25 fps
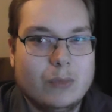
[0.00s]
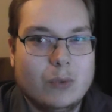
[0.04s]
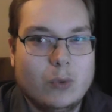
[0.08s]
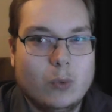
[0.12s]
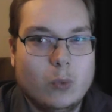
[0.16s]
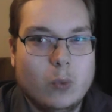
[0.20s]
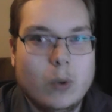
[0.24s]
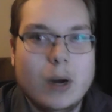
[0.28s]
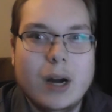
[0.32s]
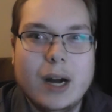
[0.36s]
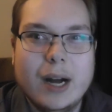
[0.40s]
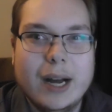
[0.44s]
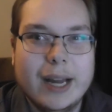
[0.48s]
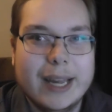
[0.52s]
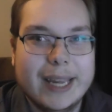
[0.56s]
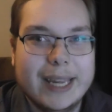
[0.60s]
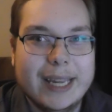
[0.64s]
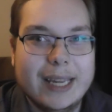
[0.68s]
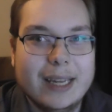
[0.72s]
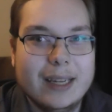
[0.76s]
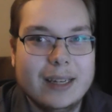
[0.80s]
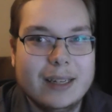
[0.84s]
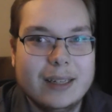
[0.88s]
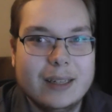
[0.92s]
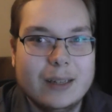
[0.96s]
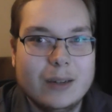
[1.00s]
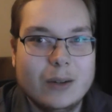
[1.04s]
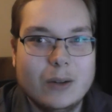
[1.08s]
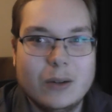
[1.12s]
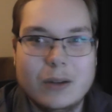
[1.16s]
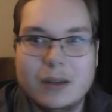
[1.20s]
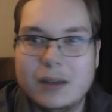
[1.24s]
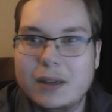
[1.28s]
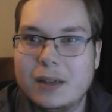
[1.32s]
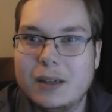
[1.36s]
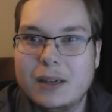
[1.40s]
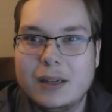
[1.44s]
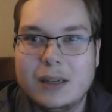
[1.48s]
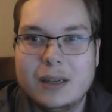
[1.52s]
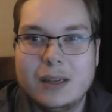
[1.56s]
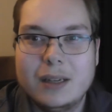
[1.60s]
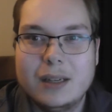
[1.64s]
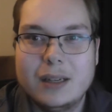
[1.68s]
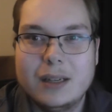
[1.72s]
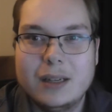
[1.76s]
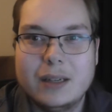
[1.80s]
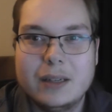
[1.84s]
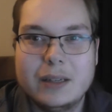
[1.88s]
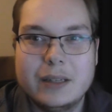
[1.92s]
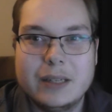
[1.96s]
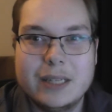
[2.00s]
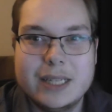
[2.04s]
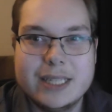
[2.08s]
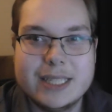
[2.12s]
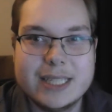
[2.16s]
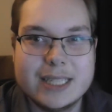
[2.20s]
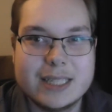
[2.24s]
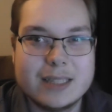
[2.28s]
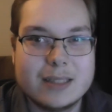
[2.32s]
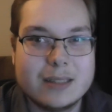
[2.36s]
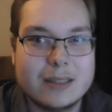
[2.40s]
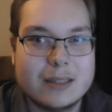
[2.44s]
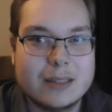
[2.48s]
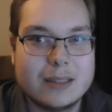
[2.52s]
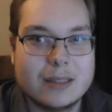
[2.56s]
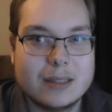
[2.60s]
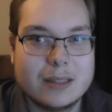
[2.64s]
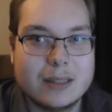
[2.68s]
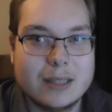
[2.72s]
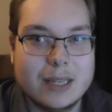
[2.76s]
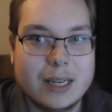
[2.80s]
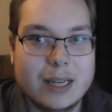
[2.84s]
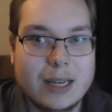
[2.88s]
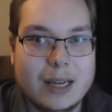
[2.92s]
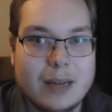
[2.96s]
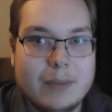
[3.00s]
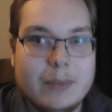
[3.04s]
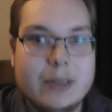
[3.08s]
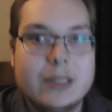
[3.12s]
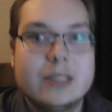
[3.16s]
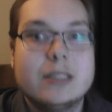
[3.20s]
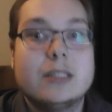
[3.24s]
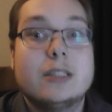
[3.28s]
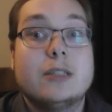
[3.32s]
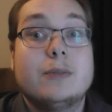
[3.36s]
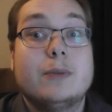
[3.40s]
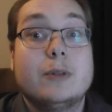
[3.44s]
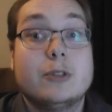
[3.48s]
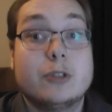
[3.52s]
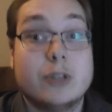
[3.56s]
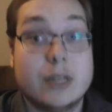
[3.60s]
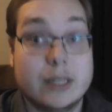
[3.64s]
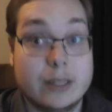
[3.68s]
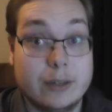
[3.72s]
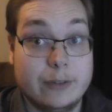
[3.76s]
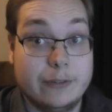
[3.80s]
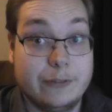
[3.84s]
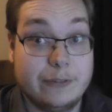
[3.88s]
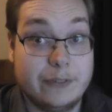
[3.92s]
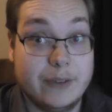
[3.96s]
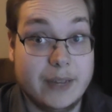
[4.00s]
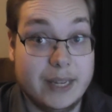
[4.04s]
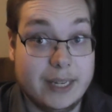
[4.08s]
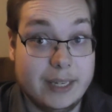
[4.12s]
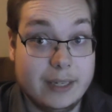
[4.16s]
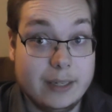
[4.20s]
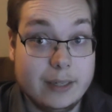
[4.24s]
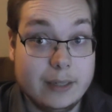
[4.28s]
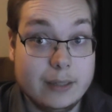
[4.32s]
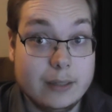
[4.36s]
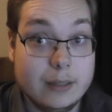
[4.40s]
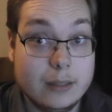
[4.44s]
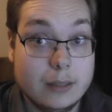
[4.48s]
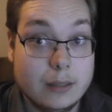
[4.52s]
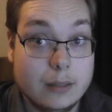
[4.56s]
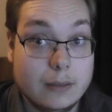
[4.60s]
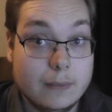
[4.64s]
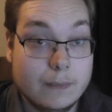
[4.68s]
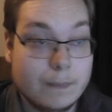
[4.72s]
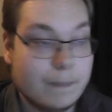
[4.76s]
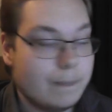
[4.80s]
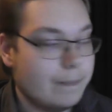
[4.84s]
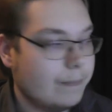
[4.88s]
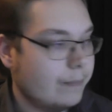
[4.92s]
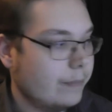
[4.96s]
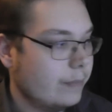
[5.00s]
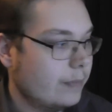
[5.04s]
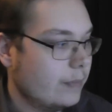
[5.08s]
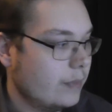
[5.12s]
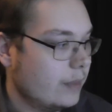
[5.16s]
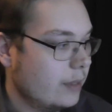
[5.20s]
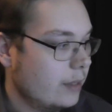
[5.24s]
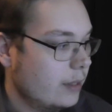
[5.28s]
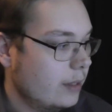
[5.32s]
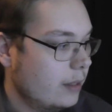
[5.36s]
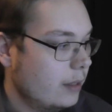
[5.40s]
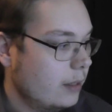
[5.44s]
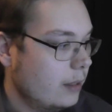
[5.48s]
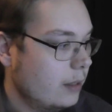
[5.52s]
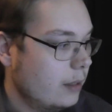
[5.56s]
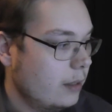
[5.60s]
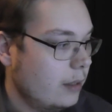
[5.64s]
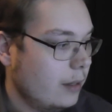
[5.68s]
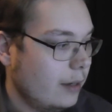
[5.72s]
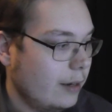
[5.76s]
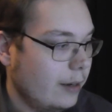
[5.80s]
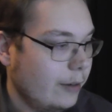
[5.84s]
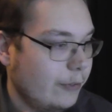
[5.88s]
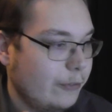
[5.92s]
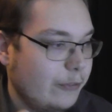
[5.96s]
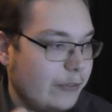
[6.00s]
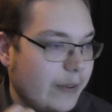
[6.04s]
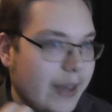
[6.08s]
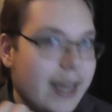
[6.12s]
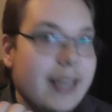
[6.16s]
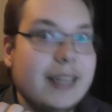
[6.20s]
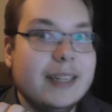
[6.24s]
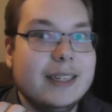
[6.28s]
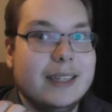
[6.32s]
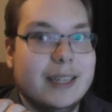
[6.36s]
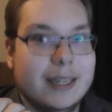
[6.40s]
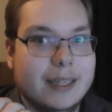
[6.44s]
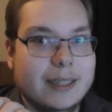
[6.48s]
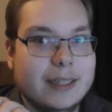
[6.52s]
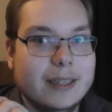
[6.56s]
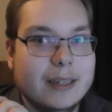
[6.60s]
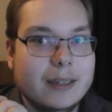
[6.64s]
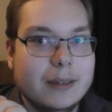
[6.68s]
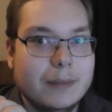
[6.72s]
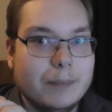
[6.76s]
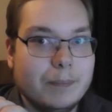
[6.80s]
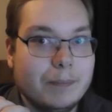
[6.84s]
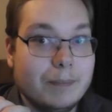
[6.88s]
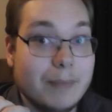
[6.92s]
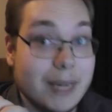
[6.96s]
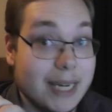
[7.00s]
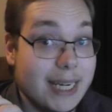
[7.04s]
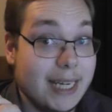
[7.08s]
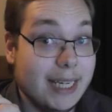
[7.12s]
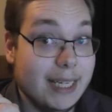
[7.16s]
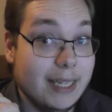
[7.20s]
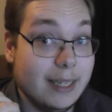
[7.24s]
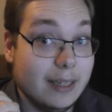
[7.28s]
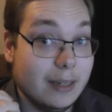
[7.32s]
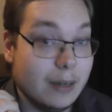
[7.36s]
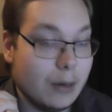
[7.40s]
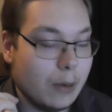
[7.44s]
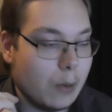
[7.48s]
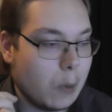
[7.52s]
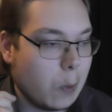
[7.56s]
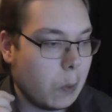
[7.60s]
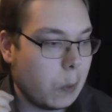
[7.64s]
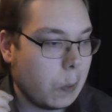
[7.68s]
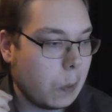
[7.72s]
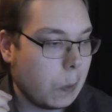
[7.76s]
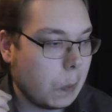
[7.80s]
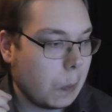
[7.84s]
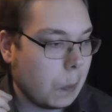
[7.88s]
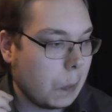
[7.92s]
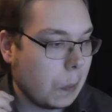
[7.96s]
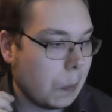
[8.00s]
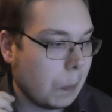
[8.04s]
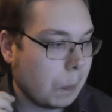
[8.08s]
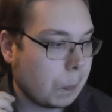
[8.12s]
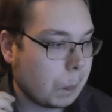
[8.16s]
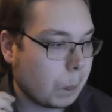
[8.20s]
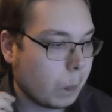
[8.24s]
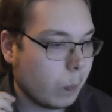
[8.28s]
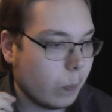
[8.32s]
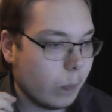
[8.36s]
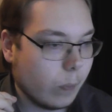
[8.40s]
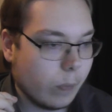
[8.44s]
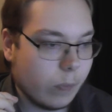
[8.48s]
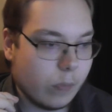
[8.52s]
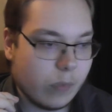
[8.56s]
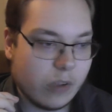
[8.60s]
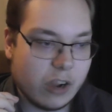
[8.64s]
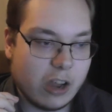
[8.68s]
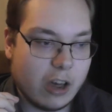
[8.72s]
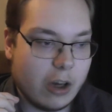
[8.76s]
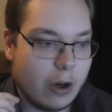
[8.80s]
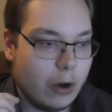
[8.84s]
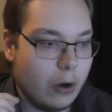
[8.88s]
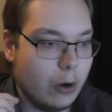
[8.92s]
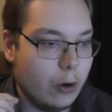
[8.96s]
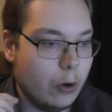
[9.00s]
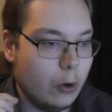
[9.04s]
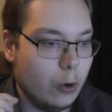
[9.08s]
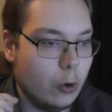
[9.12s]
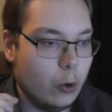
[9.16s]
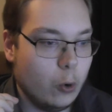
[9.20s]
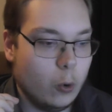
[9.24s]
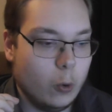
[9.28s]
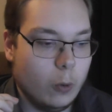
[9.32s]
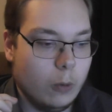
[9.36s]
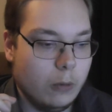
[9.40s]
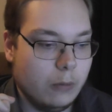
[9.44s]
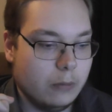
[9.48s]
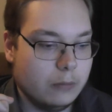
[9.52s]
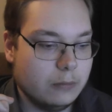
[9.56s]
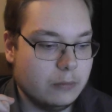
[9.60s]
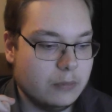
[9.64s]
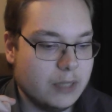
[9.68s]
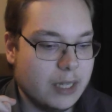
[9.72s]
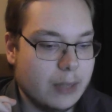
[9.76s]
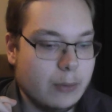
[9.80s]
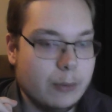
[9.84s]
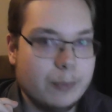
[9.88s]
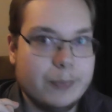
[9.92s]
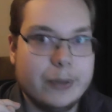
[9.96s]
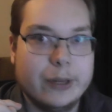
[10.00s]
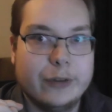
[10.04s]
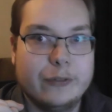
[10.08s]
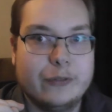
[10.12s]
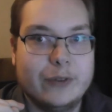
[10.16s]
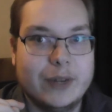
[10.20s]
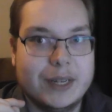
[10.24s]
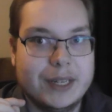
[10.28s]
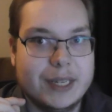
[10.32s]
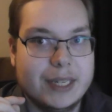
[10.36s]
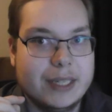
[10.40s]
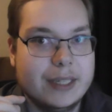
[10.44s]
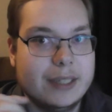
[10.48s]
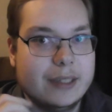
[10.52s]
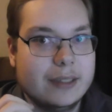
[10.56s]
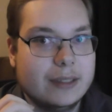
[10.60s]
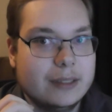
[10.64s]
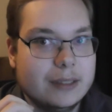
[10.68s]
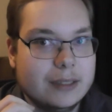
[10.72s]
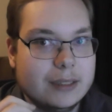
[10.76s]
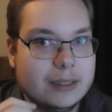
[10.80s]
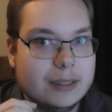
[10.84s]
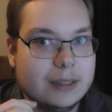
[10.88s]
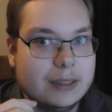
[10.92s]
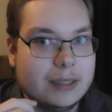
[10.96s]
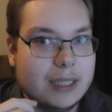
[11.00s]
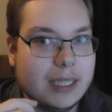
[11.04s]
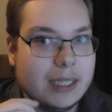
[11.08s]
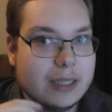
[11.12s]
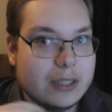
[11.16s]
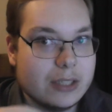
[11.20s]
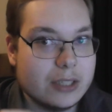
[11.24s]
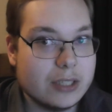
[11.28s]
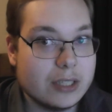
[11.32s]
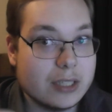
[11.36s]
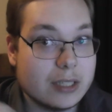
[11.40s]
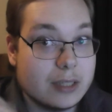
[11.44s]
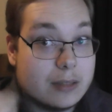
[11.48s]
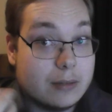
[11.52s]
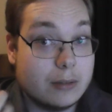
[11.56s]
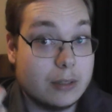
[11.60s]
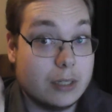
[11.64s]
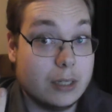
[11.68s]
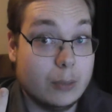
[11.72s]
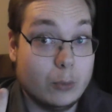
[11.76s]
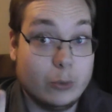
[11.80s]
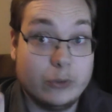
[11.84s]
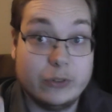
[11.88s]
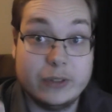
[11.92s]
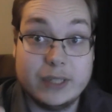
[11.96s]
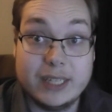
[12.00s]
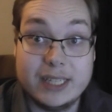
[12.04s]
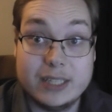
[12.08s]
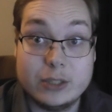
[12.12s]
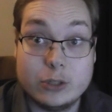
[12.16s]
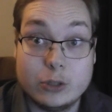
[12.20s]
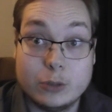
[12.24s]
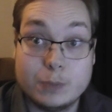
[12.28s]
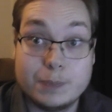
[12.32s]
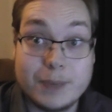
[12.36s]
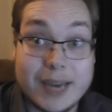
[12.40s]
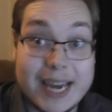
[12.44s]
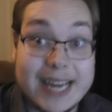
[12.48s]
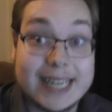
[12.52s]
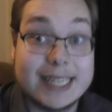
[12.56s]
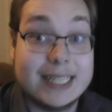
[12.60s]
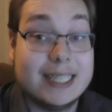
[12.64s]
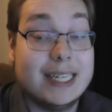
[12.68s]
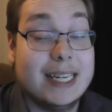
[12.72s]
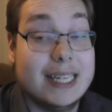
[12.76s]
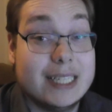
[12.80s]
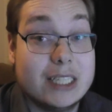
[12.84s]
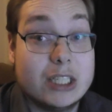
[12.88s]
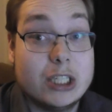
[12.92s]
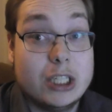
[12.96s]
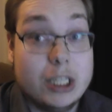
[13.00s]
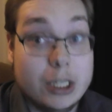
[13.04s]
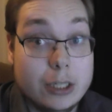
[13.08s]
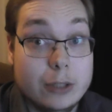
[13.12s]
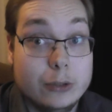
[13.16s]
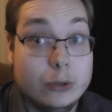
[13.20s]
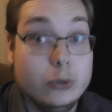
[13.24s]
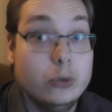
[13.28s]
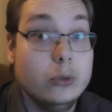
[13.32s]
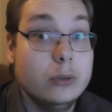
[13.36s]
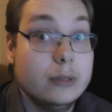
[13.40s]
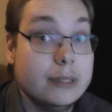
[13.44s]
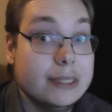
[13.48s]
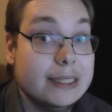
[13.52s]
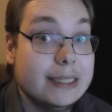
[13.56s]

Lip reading: Why? Is that... Am I supposed to get offended? Offended? Me? Oh, I won't be offended. I'll just come with an insult back at you.